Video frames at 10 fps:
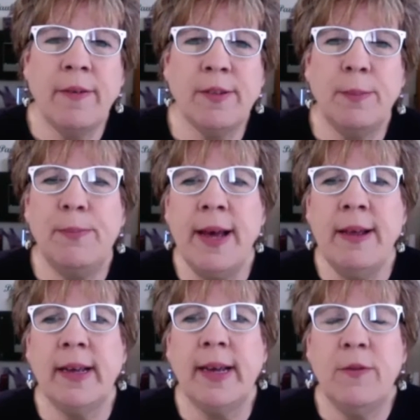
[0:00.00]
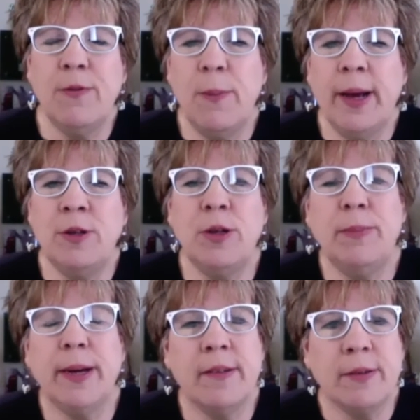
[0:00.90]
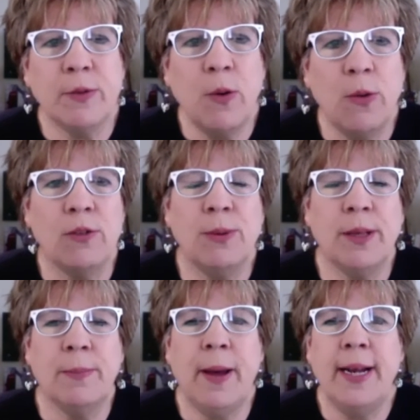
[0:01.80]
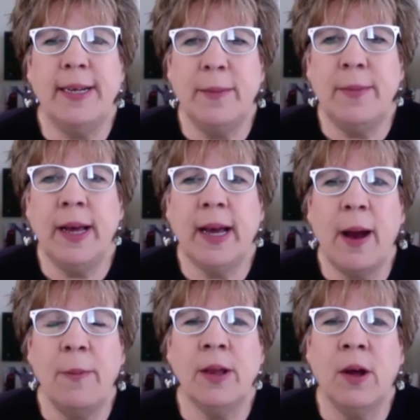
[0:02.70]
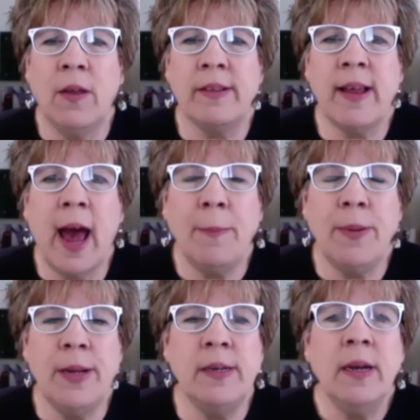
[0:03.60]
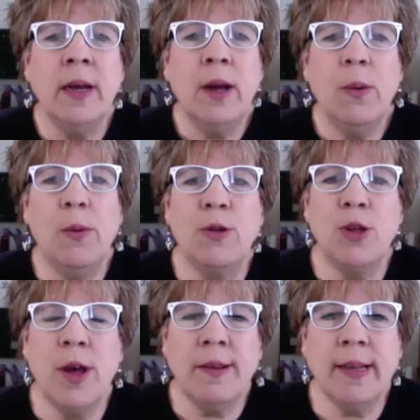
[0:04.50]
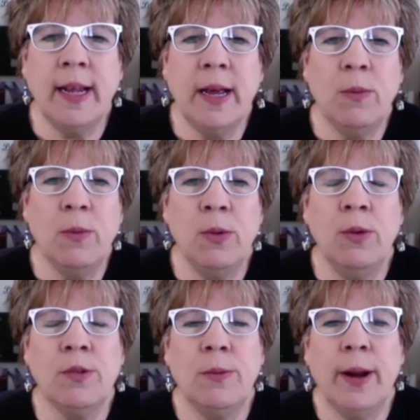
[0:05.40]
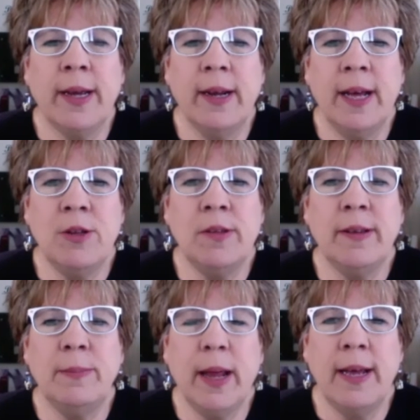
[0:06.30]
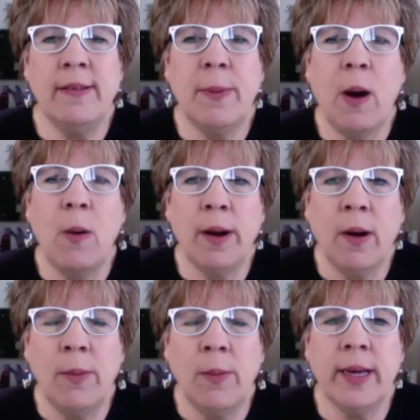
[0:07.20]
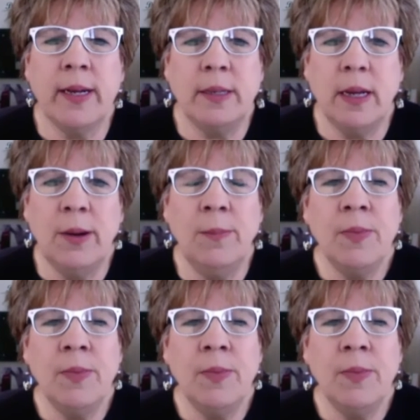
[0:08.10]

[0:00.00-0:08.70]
some basic information because, of course, with the pandemic and with all that's happened, we're just getting rules and regulations in place about what all we can do.